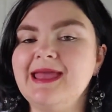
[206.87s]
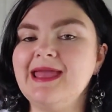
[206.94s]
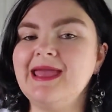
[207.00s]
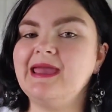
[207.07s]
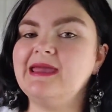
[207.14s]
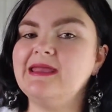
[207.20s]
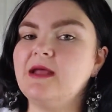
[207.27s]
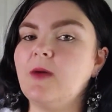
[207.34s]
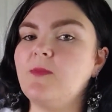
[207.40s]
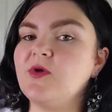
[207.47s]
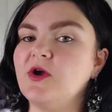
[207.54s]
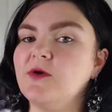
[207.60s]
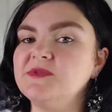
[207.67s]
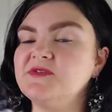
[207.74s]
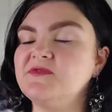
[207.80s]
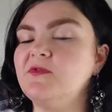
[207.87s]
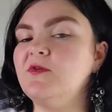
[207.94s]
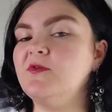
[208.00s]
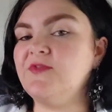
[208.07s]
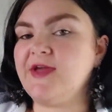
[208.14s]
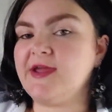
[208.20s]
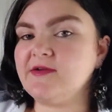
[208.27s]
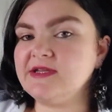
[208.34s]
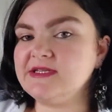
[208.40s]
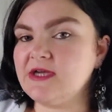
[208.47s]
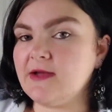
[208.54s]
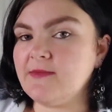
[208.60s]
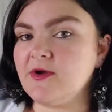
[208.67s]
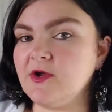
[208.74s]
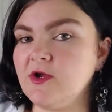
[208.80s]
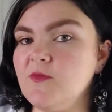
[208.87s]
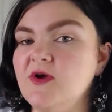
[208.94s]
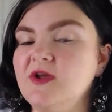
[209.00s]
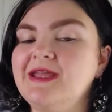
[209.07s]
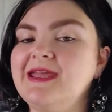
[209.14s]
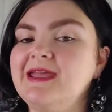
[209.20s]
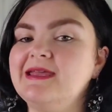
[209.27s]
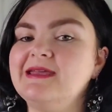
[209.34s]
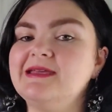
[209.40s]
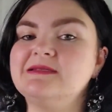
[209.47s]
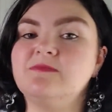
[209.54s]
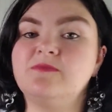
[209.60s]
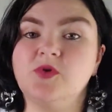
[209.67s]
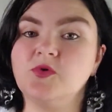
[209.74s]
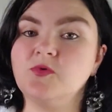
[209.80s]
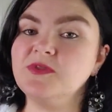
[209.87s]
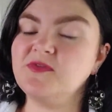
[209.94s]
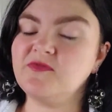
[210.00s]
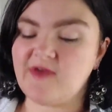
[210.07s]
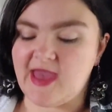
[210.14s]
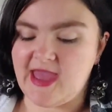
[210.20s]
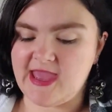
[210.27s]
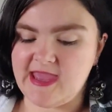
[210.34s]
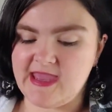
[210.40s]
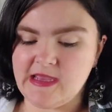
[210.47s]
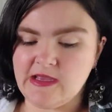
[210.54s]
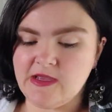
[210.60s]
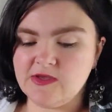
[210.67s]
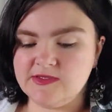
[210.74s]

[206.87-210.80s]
and a prompt for fairy type Pokemon is Book with Fae.